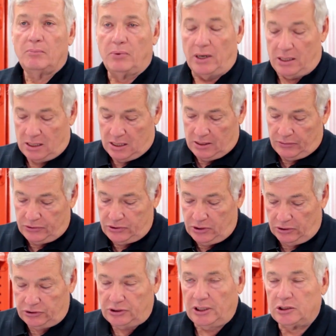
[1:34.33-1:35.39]
but there's
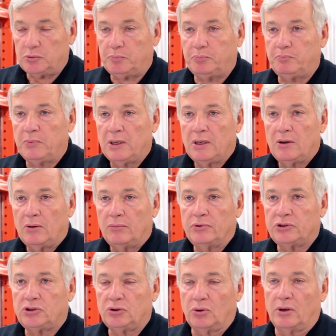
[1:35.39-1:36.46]
no sense
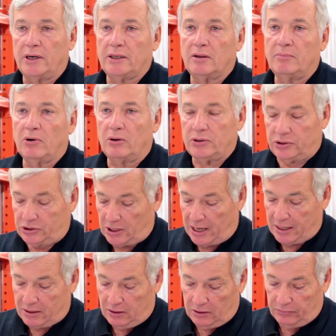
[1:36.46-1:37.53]
restoring the
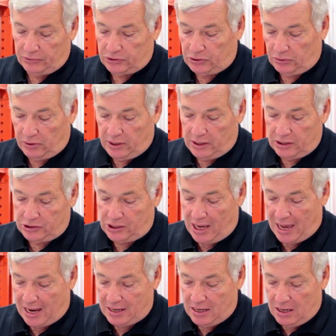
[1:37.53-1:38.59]
motorcycle, restoring this
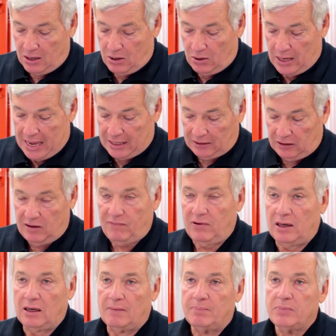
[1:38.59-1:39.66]
head, and
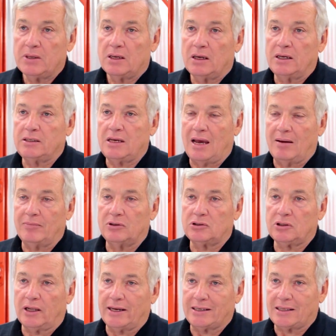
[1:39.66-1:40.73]
leaving a
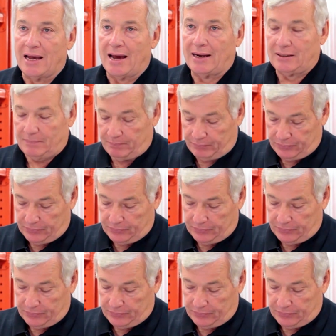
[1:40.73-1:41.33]
damage like that.